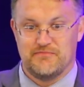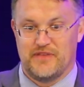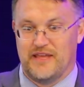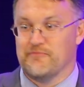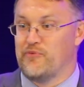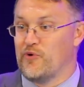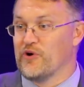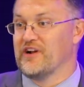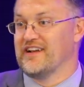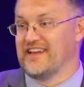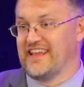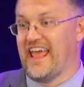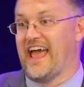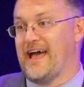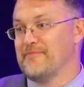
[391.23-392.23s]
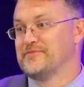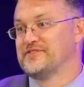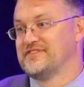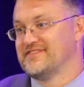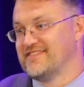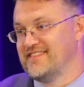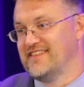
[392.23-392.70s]
important
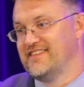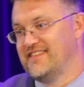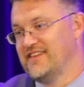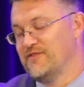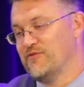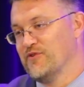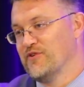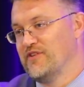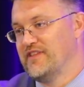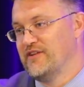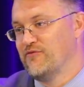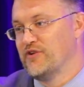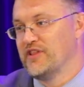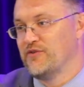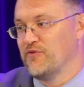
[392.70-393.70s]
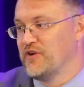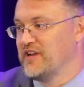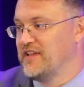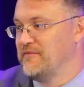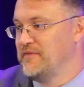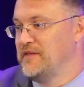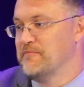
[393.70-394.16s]
gaps that really were
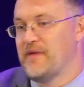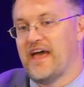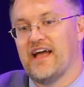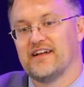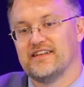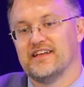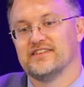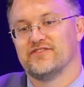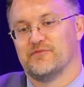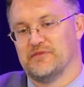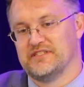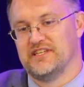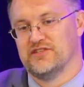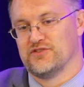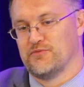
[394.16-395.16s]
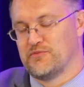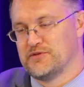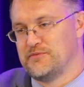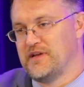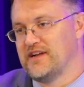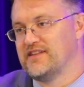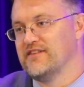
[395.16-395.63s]
going to impact us from a CECL
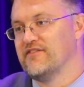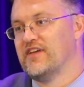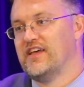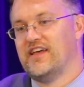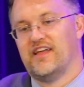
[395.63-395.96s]
perspective.